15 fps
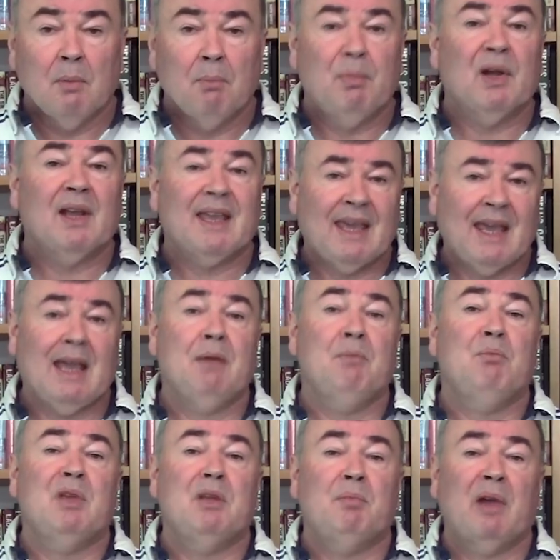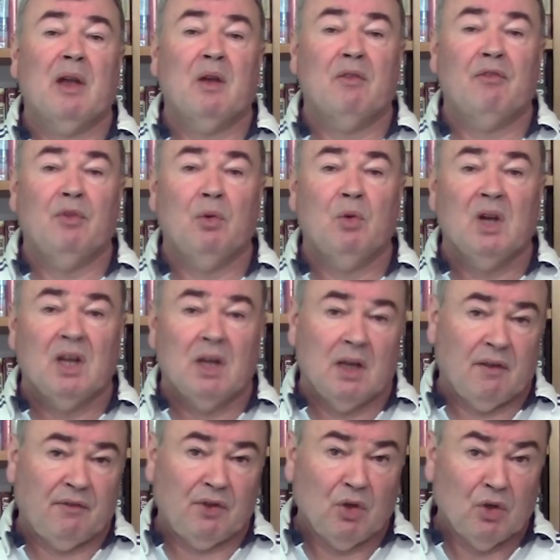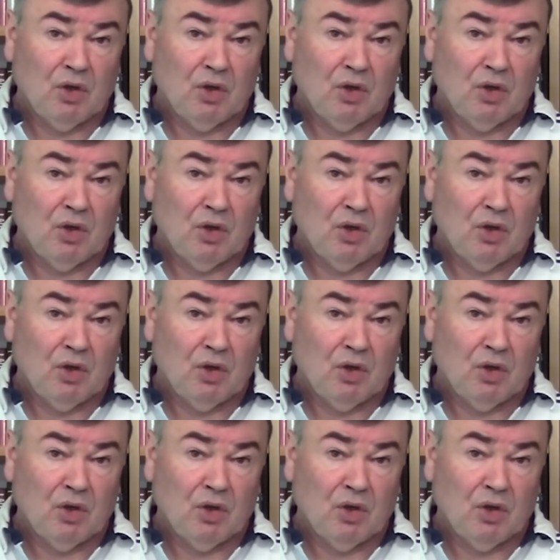but can be powerful if you're